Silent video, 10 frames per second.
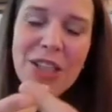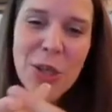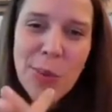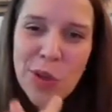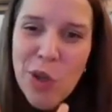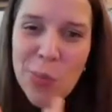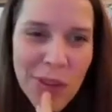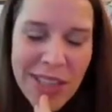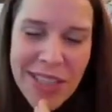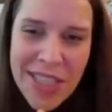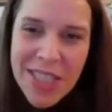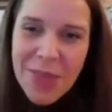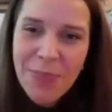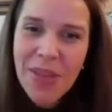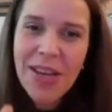it's about
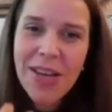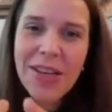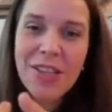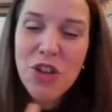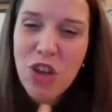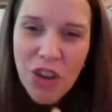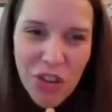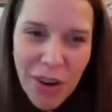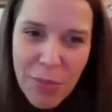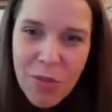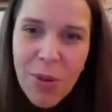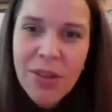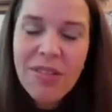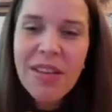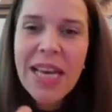communities, it's a cultural
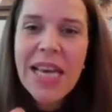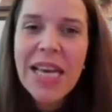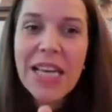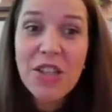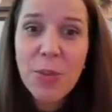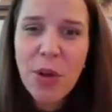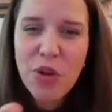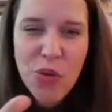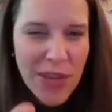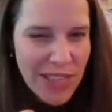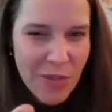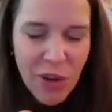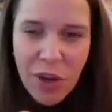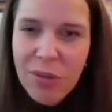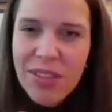movement, it's about
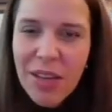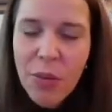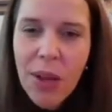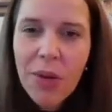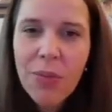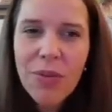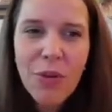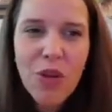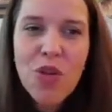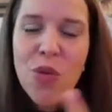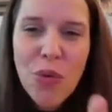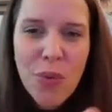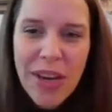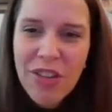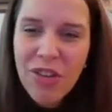creative codes as well, with a new
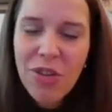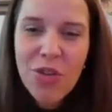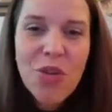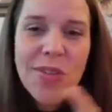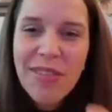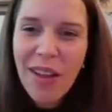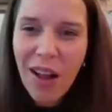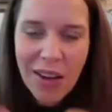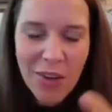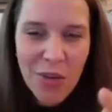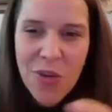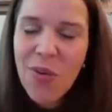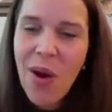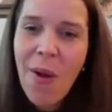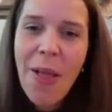creation, new style,
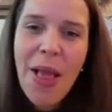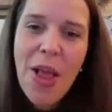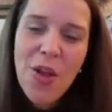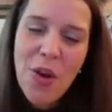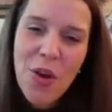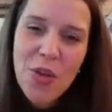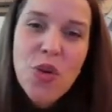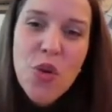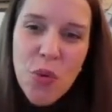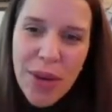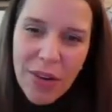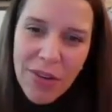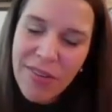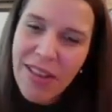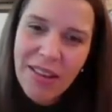new
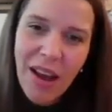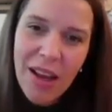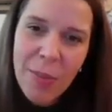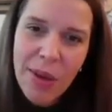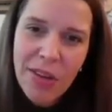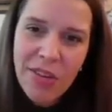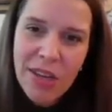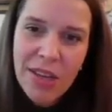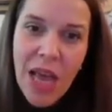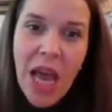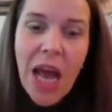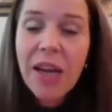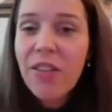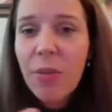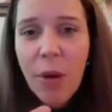creators that are emerging,
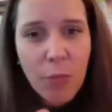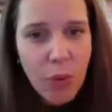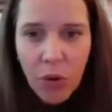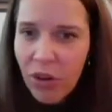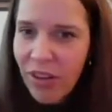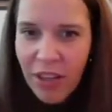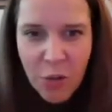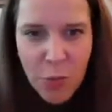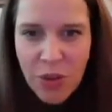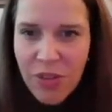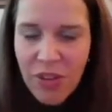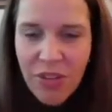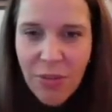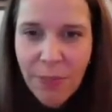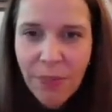and it's about product and
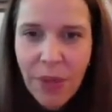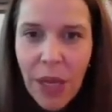experiences.